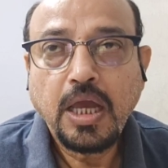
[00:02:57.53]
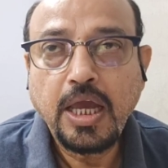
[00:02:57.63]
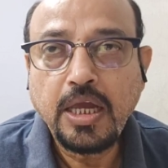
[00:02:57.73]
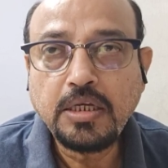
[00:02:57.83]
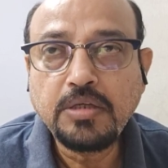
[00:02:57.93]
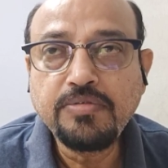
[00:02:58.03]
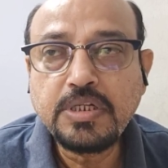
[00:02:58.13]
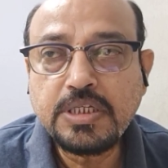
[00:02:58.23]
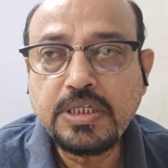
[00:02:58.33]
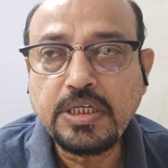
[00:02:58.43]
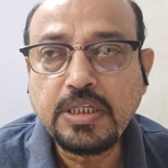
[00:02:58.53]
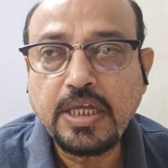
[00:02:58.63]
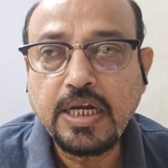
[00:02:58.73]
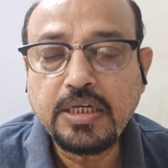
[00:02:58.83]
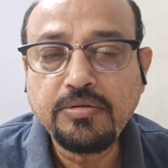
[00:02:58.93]
And you will see
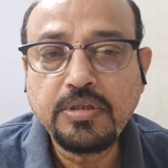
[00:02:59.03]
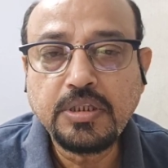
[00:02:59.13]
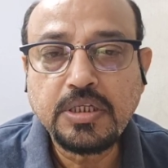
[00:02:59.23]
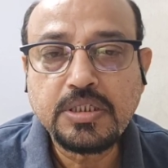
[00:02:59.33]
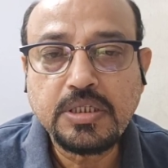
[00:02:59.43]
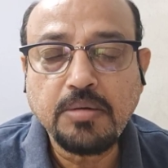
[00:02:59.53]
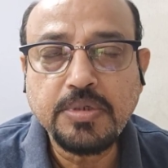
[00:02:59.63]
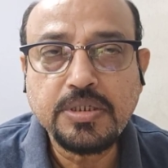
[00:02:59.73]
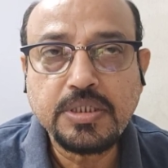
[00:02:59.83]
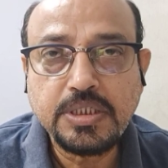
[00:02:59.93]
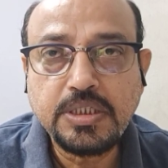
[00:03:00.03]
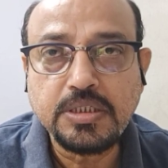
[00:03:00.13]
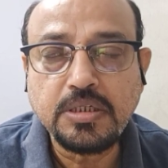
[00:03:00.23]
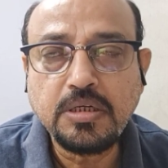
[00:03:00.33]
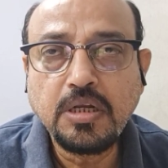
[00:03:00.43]
that during the summer
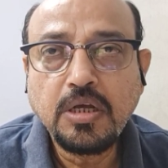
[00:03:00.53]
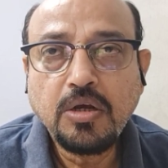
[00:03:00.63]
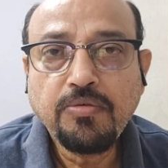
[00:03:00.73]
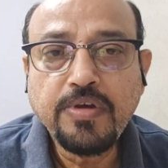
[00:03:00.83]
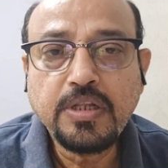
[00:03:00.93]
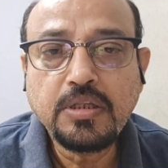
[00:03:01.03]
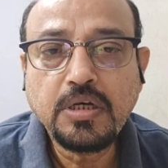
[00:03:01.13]
season, when